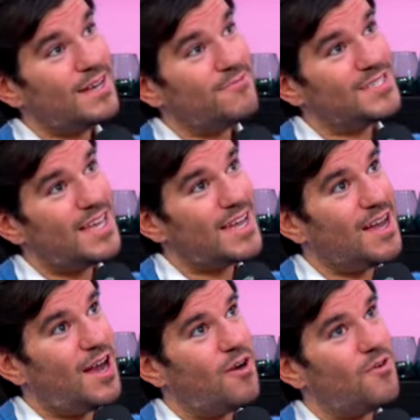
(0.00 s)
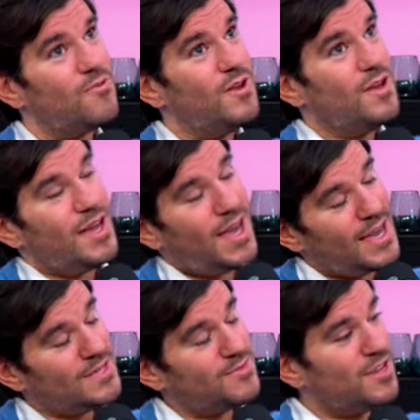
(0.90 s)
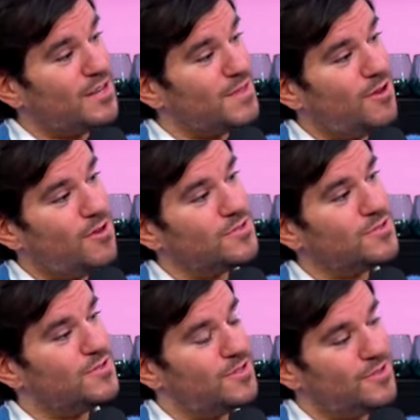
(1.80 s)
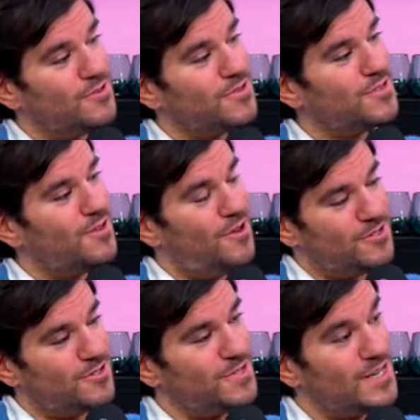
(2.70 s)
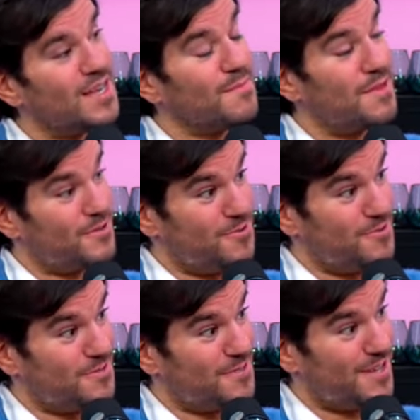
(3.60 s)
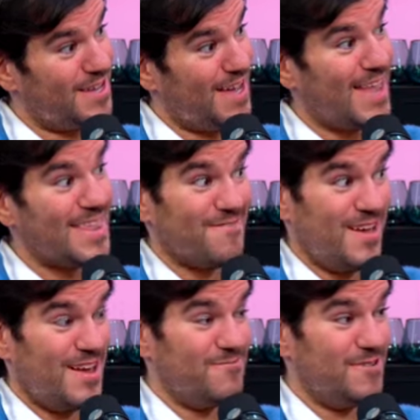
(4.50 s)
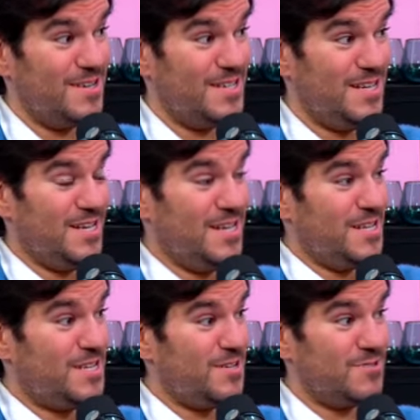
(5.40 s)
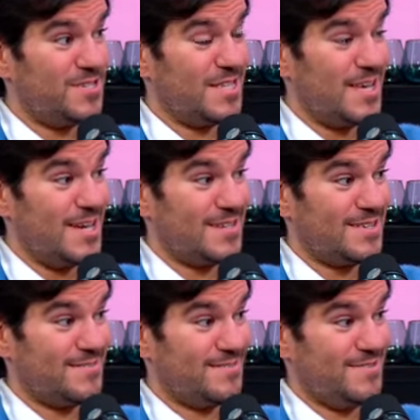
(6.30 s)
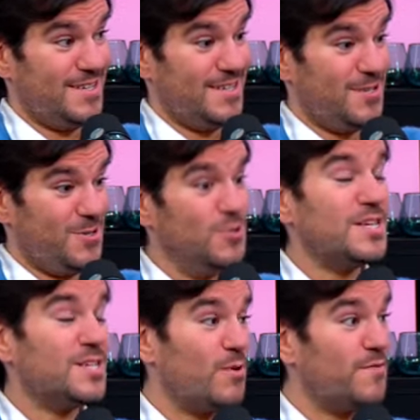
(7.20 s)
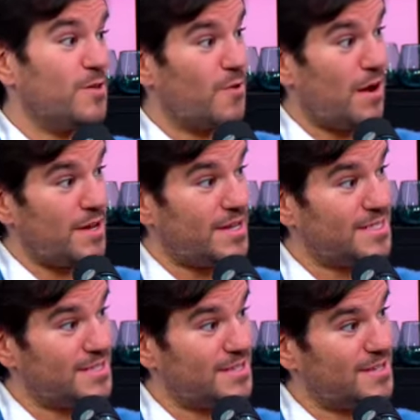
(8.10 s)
was like, oh, I guess we could talk about the whole truth and nothing but the truth at that final, where she was just like, you said she went full Aquarius.